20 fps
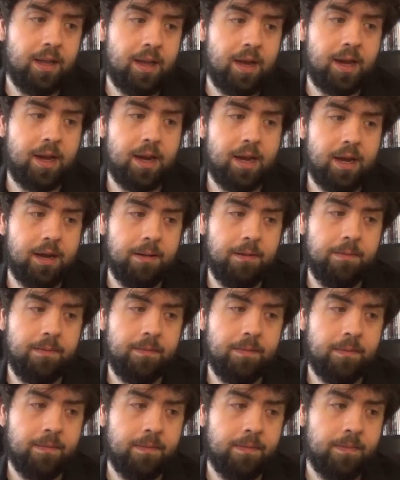
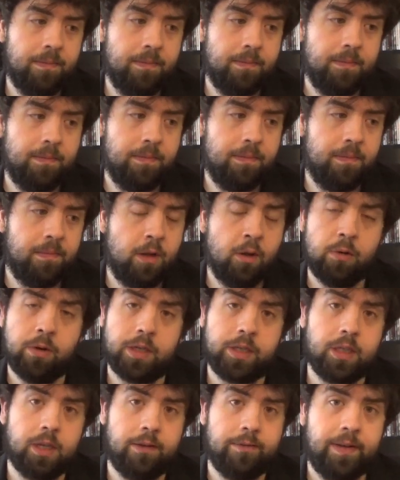
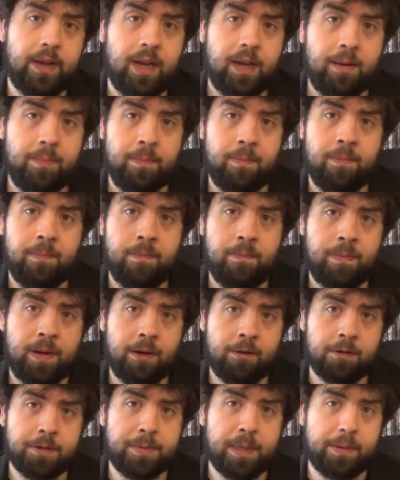notice of and being
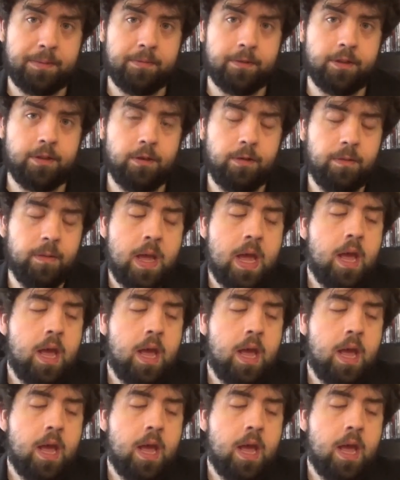respectful to.